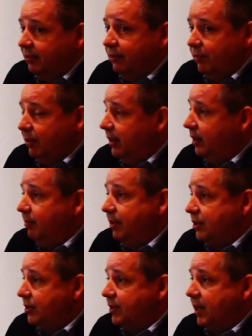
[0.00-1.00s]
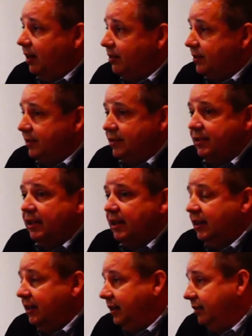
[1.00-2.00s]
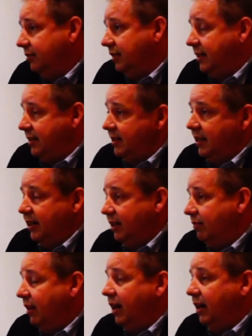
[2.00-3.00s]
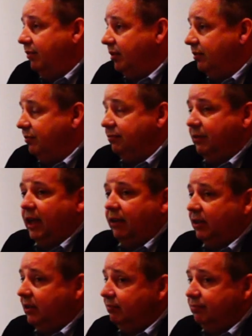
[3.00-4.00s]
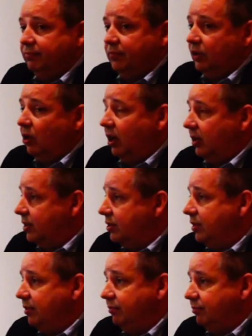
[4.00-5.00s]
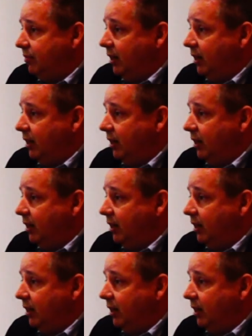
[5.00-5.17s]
we've been in the business now since 1995, and we have a long list of